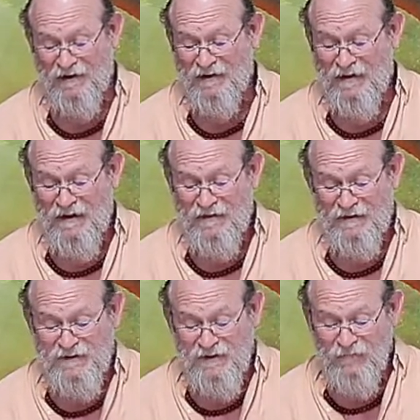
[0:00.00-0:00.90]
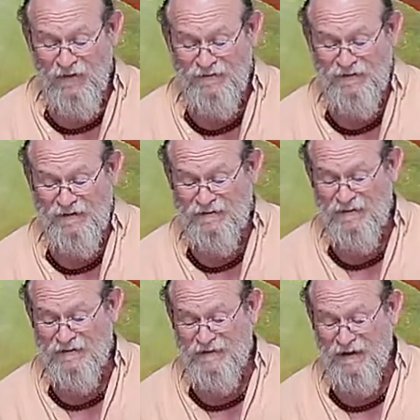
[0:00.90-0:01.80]
the difference
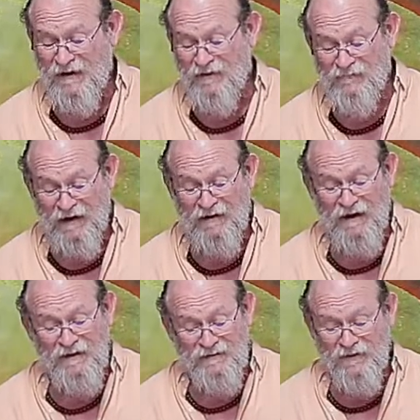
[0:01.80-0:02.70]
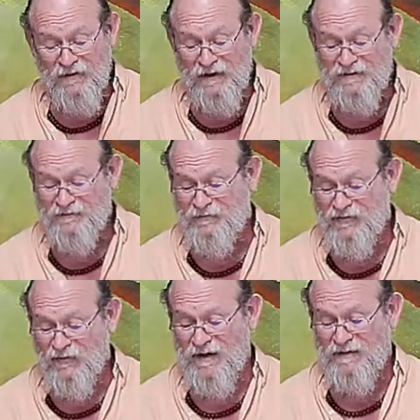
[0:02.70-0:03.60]
consisting of varying degrees
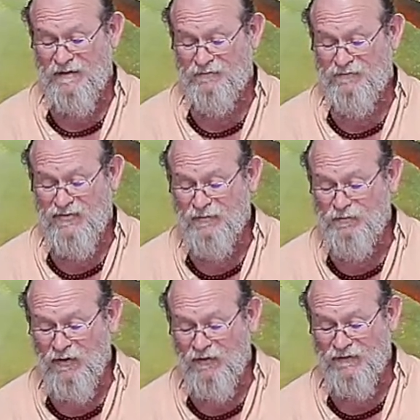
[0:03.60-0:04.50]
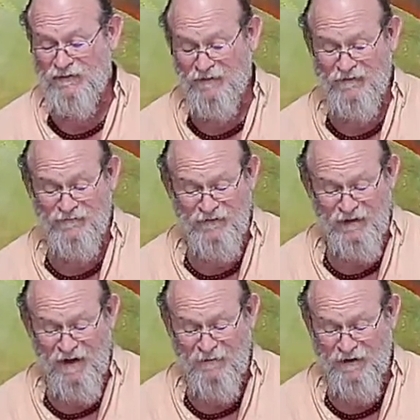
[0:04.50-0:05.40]
between the two poles of the
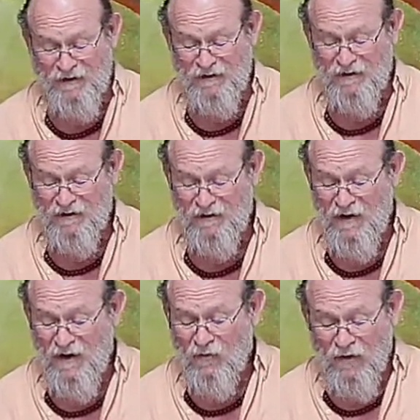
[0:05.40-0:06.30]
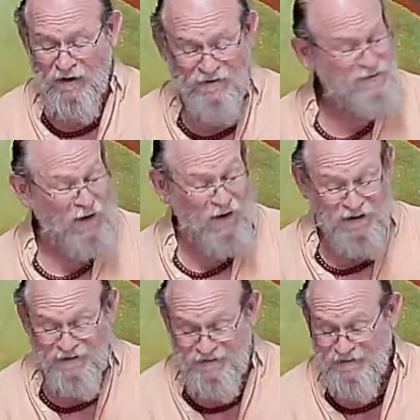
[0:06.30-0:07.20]
phenomena. Where does
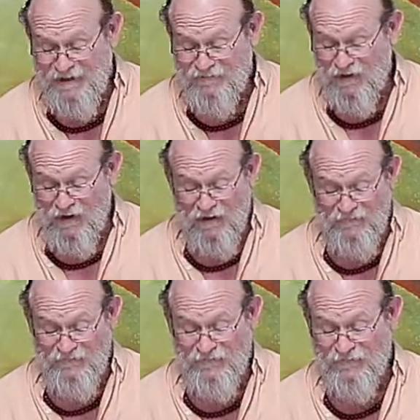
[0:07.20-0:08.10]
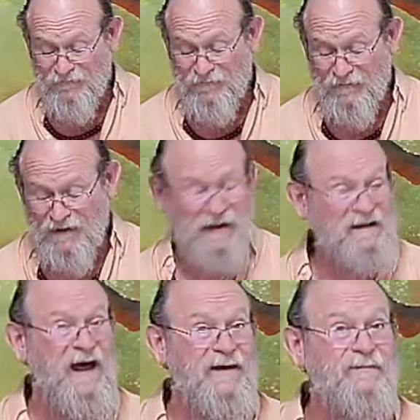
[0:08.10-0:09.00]
darkness leave off and
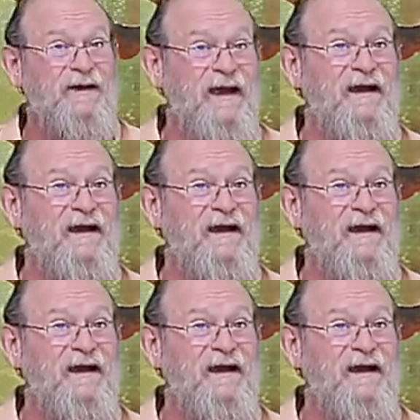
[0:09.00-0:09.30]
light begin?